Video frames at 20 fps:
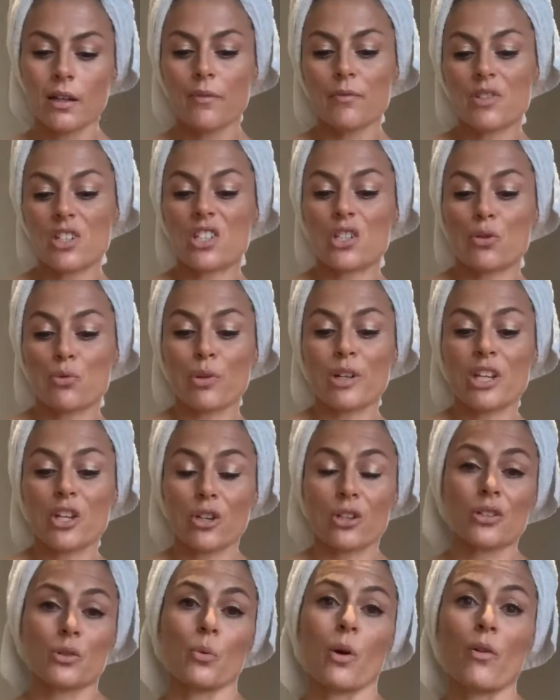This is really
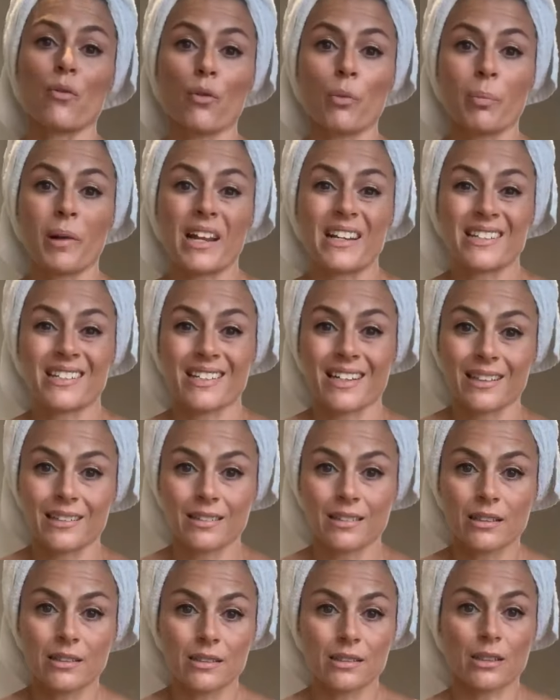good as well for blending.
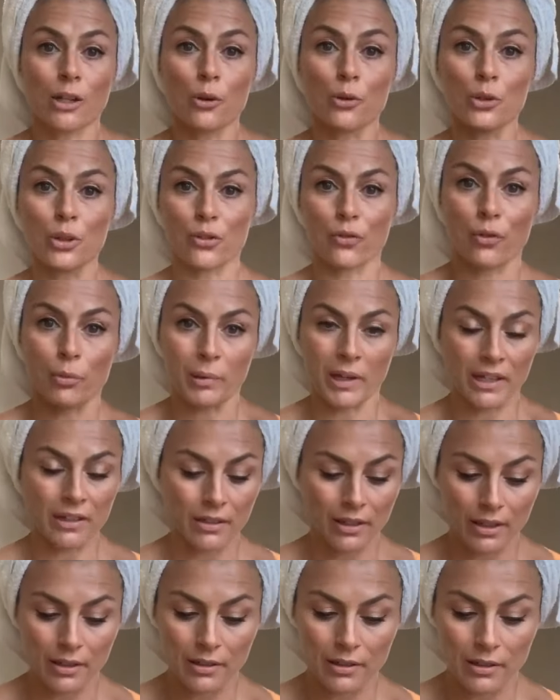So good for
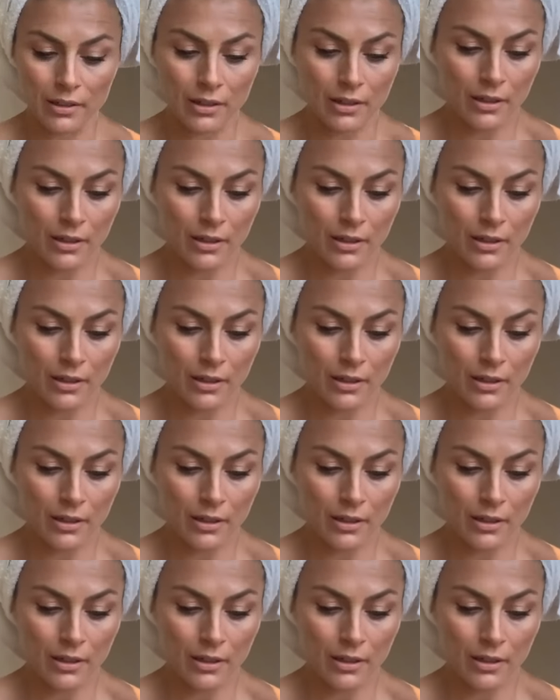blending.